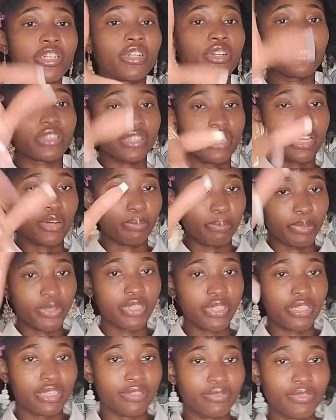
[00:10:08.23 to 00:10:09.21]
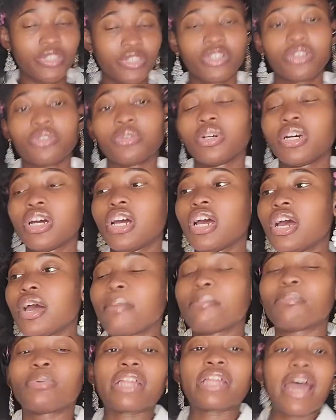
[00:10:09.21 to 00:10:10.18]
in the video.
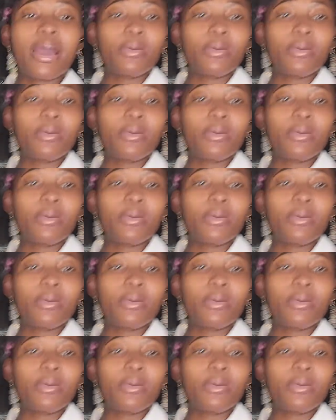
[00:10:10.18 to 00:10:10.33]
But I